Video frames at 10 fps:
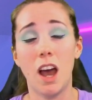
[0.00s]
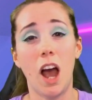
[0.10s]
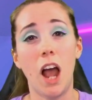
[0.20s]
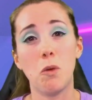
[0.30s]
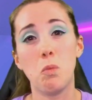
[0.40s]

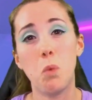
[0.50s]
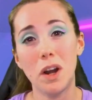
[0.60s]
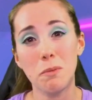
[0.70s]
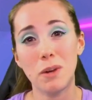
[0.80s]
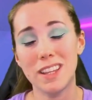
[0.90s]
I want
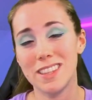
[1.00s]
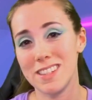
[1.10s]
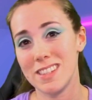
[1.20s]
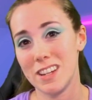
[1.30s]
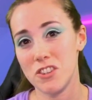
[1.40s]
to break
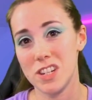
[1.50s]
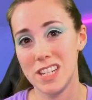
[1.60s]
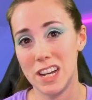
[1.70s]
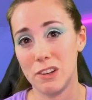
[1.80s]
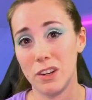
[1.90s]
this section
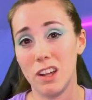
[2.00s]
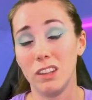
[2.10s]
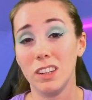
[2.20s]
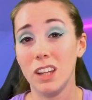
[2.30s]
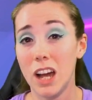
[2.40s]
down
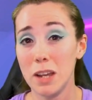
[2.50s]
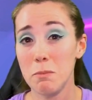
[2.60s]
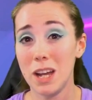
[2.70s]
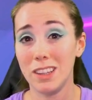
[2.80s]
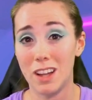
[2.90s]
line
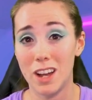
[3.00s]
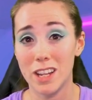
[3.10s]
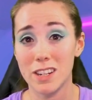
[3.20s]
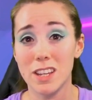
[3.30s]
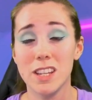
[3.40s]
by
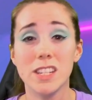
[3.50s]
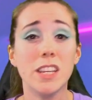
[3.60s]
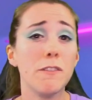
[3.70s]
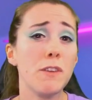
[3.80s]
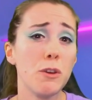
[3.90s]
line to
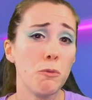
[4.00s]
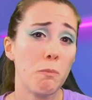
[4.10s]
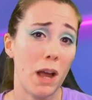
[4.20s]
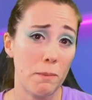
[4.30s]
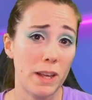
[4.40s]
give you
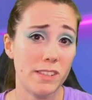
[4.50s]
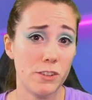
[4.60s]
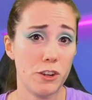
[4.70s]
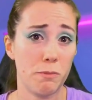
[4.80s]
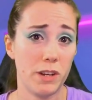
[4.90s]
my best
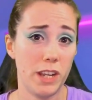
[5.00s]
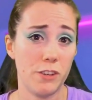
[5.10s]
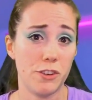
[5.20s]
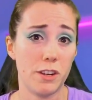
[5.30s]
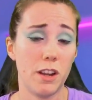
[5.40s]

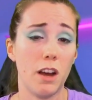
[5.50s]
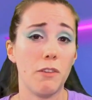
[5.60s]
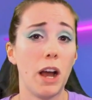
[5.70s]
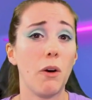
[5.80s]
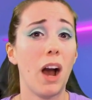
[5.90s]
interpretation of
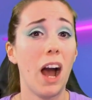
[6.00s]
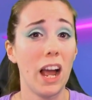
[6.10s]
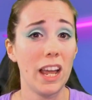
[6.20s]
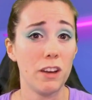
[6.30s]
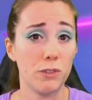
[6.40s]
how I
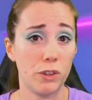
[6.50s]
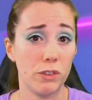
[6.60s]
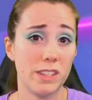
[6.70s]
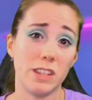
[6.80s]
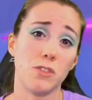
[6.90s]
have
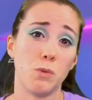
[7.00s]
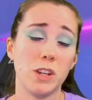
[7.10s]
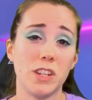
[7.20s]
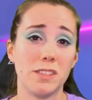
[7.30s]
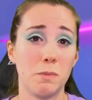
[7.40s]
noticed that
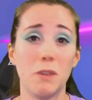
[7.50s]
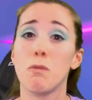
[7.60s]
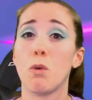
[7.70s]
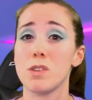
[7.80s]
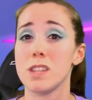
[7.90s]
Twitch has been
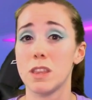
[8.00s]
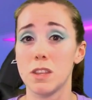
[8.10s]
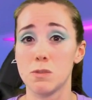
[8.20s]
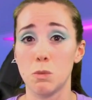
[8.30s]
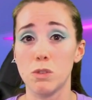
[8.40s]
enforcing
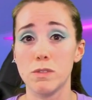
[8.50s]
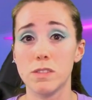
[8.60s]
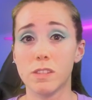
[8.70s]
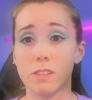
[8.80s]
these rules.